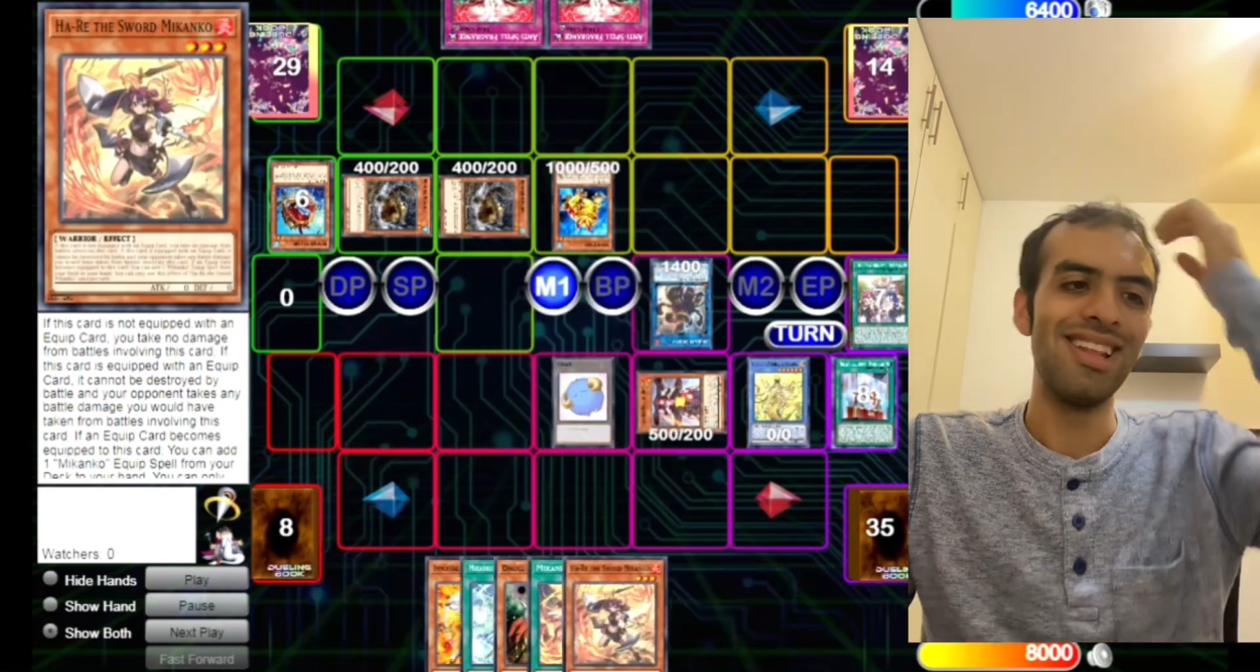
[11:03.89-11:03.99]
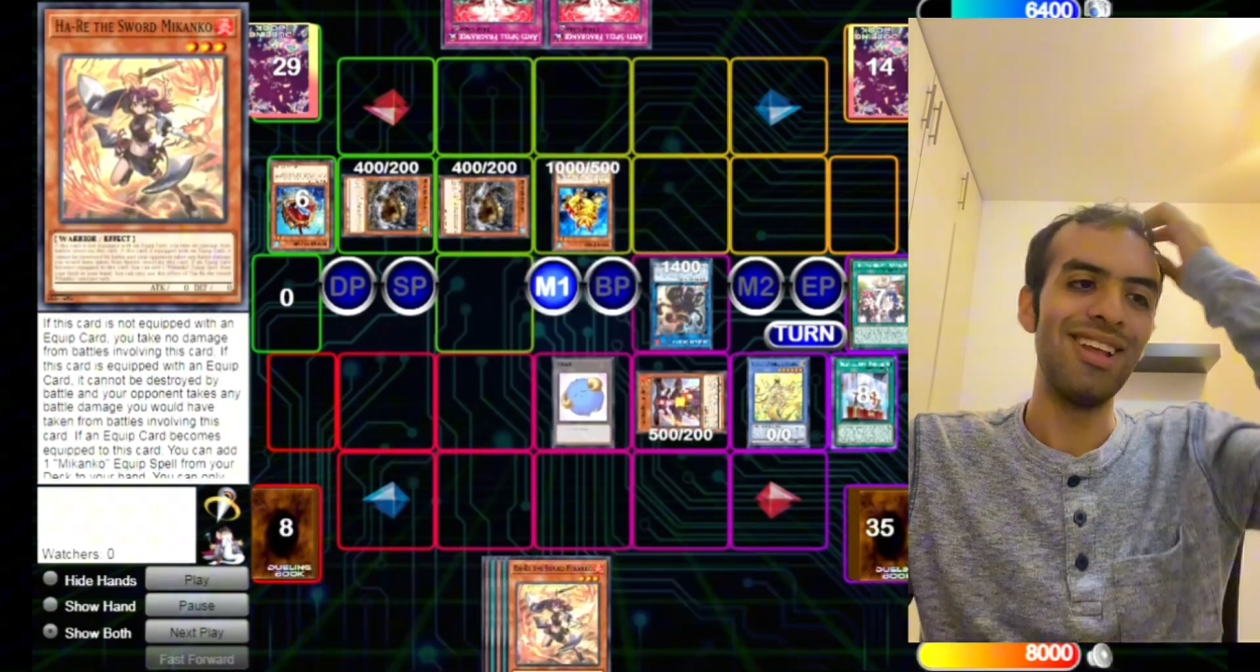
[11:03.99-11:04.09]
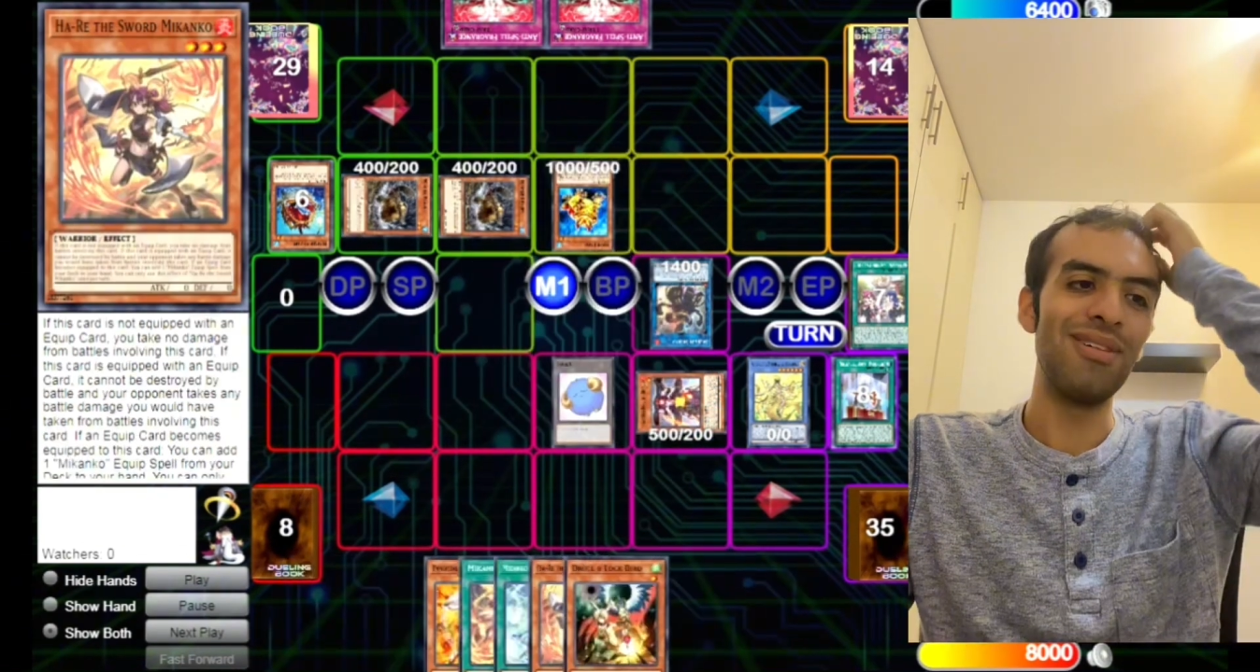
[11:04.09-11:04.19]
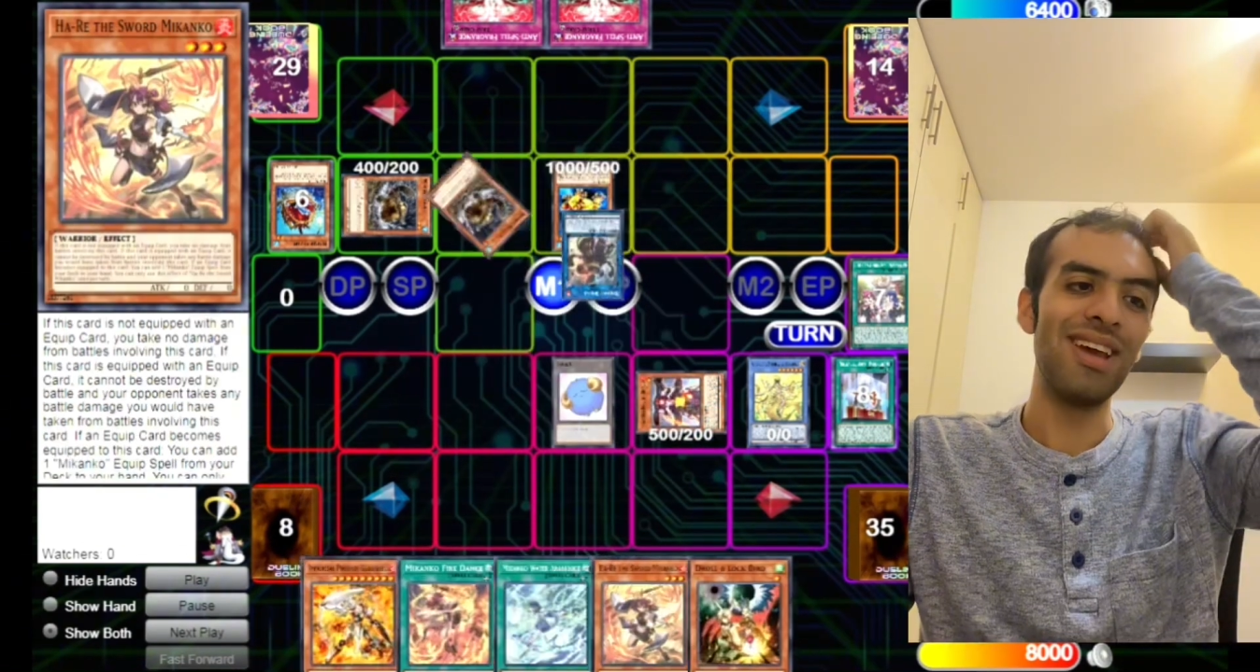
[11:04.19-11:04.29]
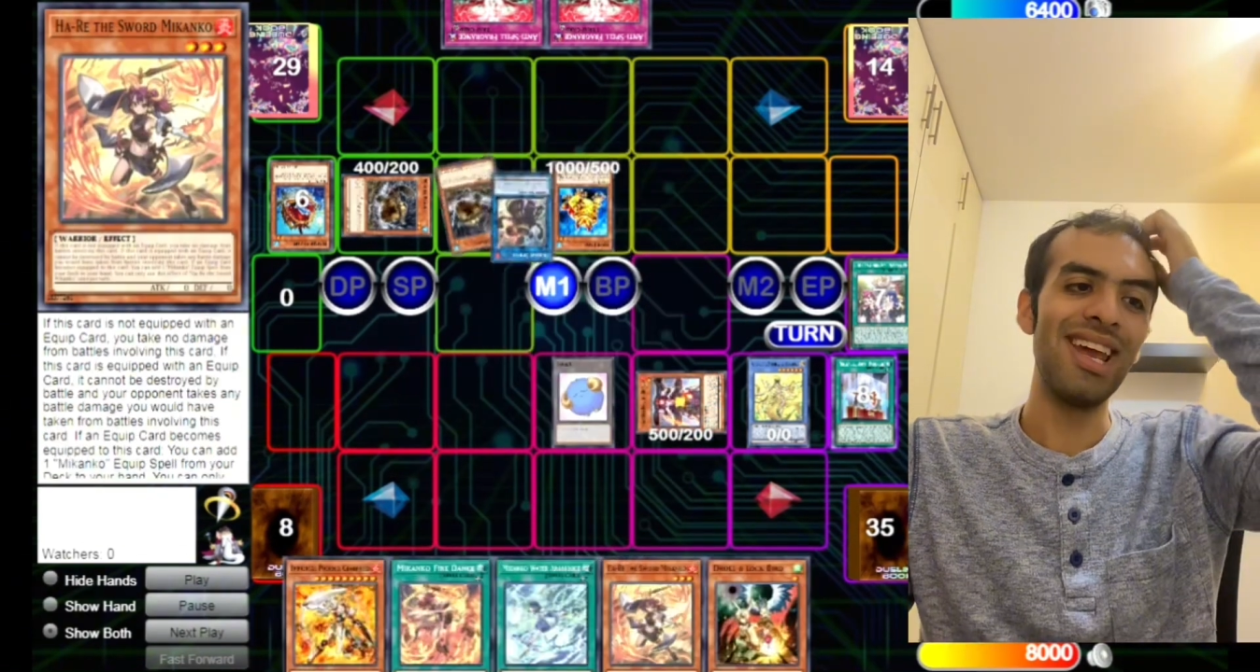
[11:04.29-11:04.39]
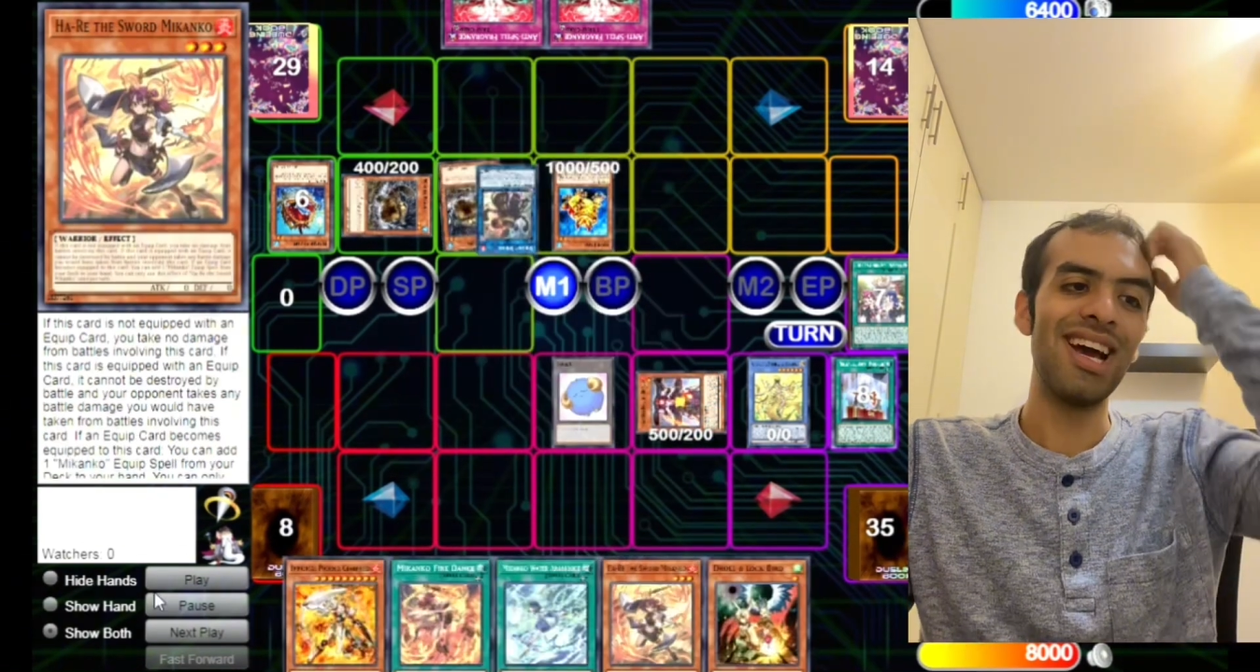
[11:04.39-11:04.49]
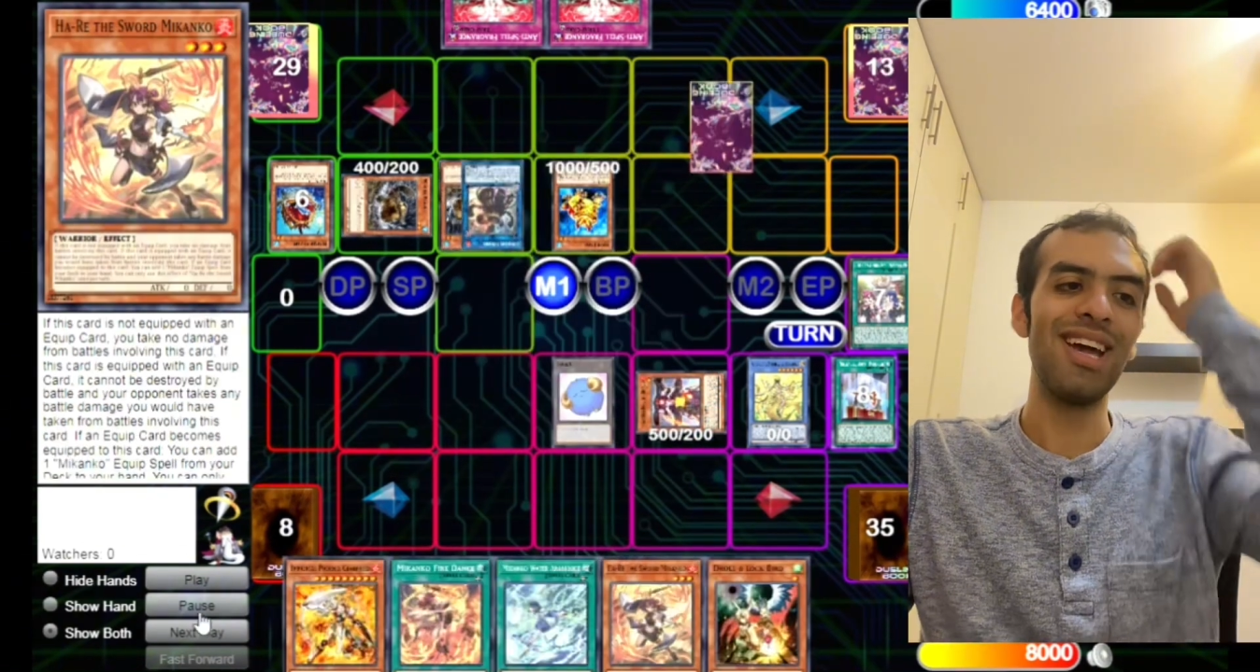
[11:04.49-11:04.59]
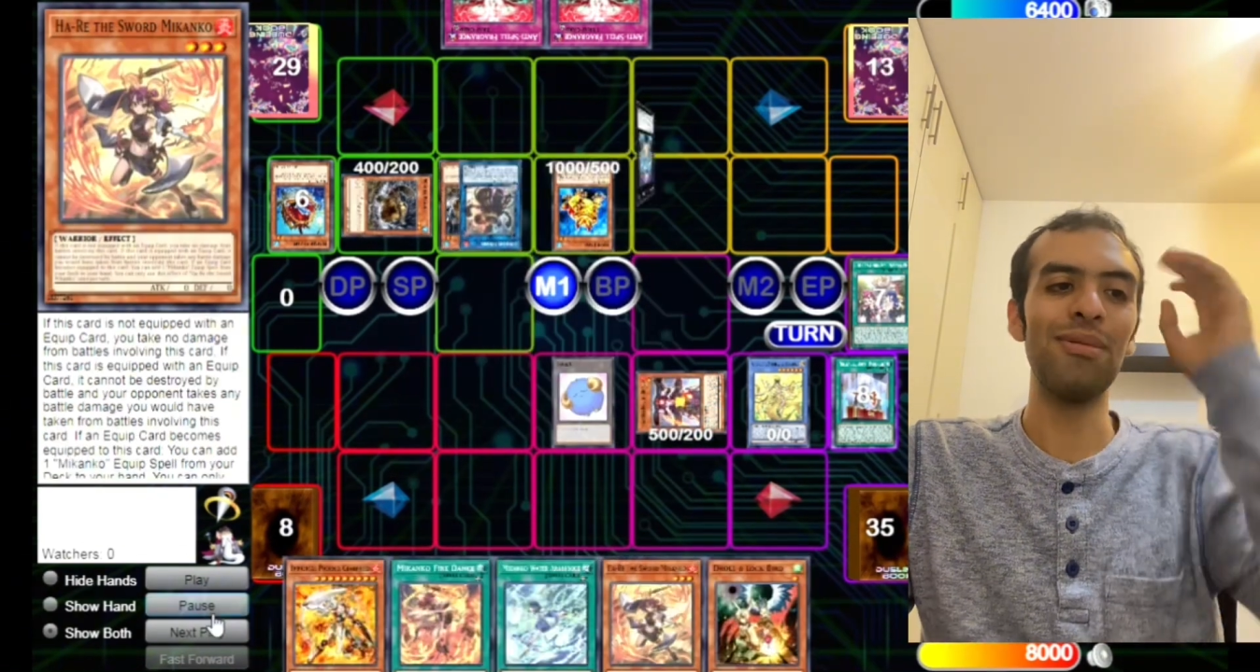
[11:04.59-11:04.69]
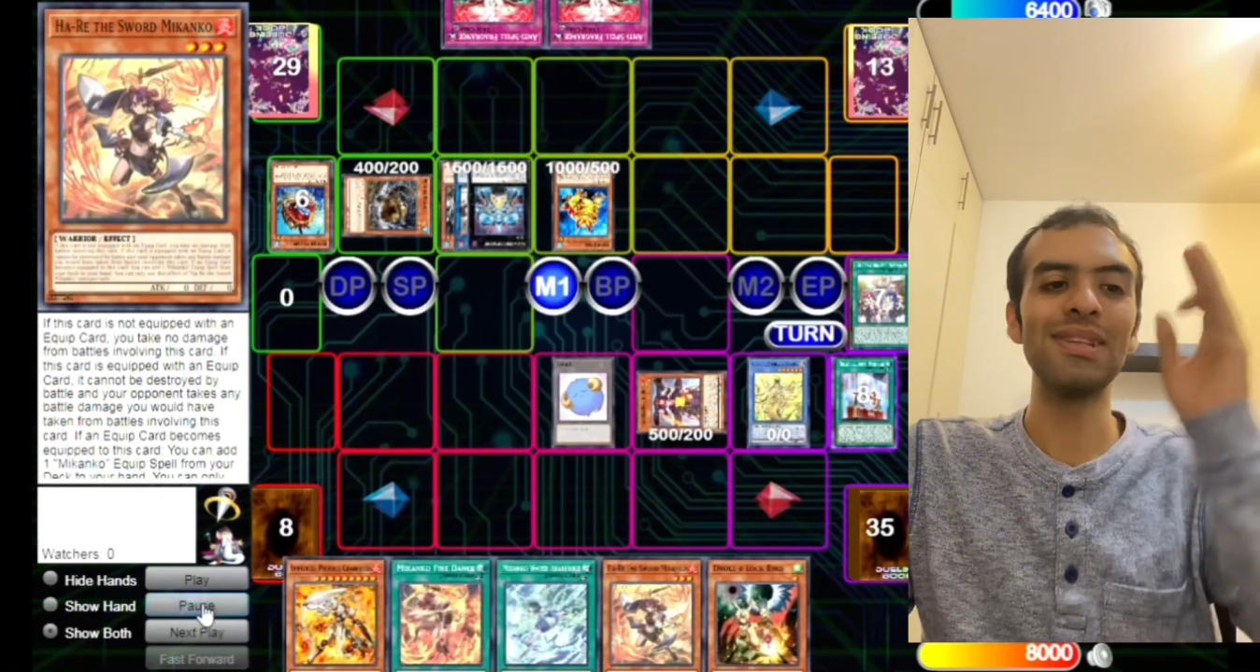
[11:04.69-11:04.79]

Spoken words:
Now, getting higher